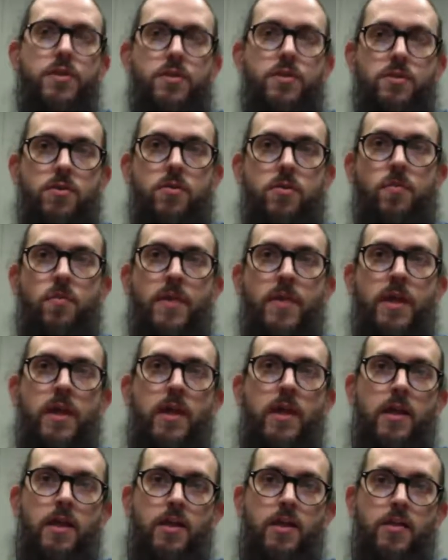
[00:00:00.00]
So
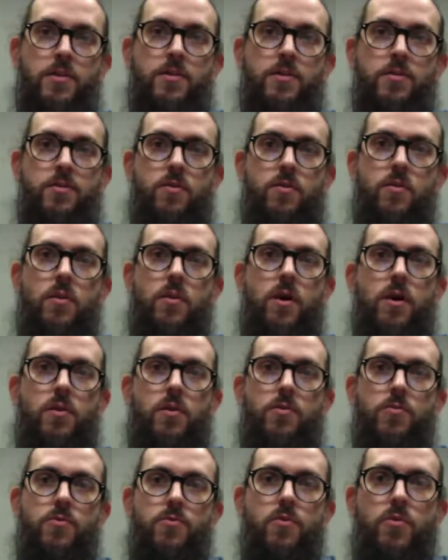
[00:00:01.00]

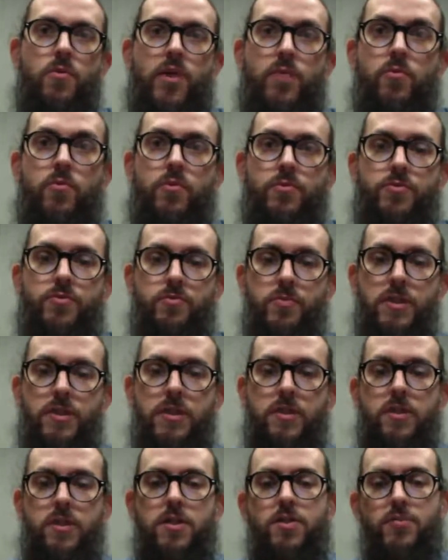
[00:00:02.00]
we were able to be in
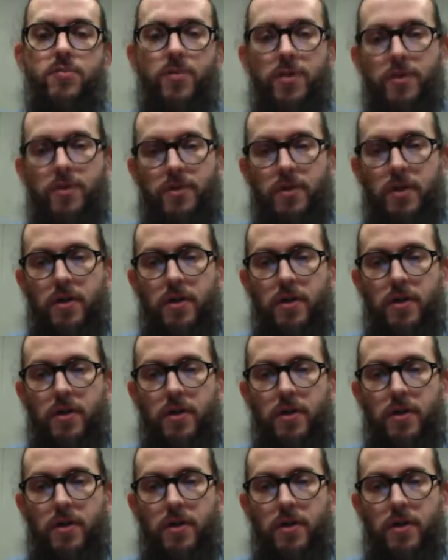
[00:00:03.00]
touch with